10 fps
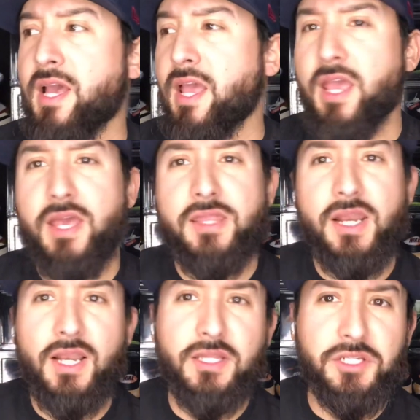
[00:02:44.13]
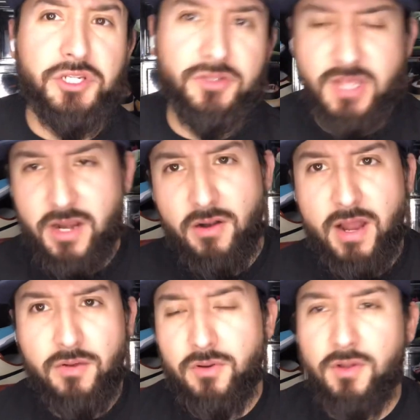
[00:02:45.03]
And then I let the shoes air
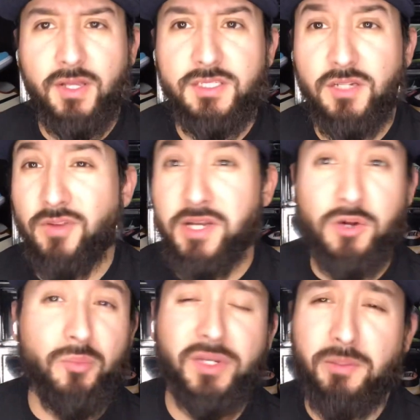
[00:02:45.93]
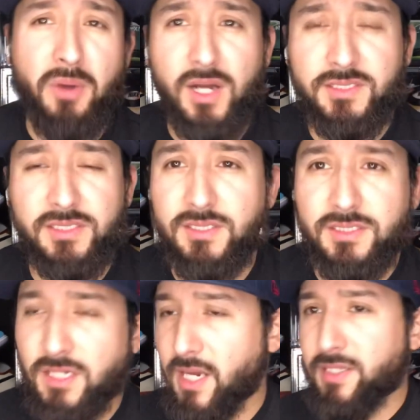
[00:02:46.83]
out and all that stuff, and I don't bring the boxes
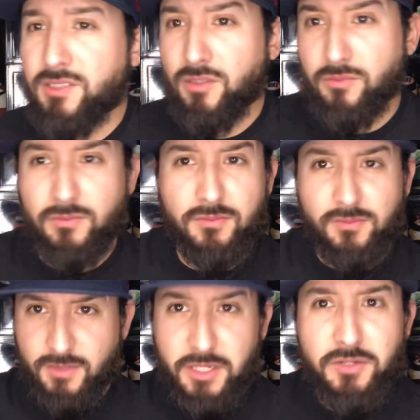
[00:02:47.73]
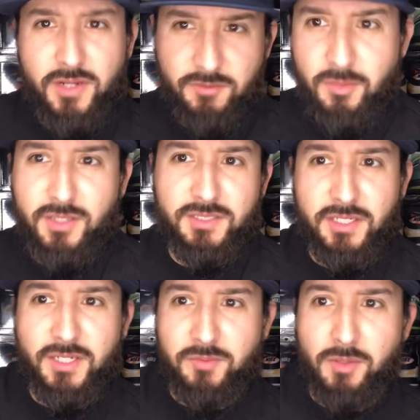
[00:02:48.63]
inside. So they do have the box. They did
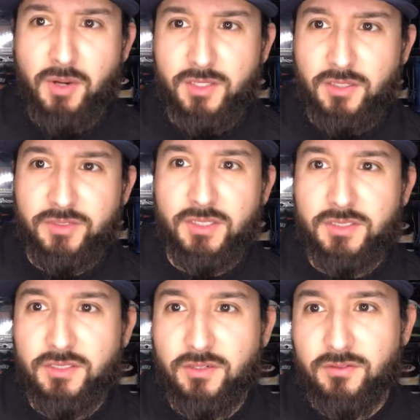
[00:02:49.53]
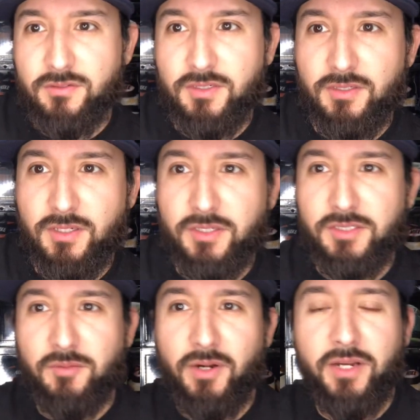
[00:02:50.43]
come in a box. Obviously, you can see
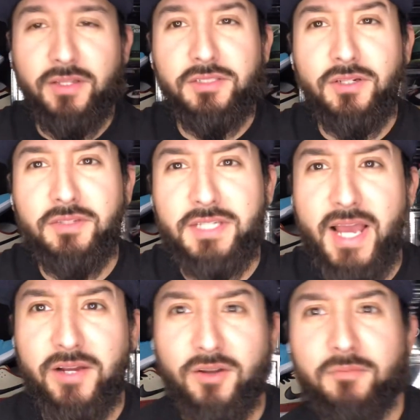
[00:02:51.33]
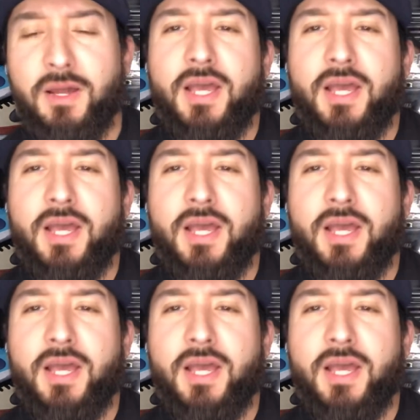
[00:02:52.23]
them right here. They still have the tag on them.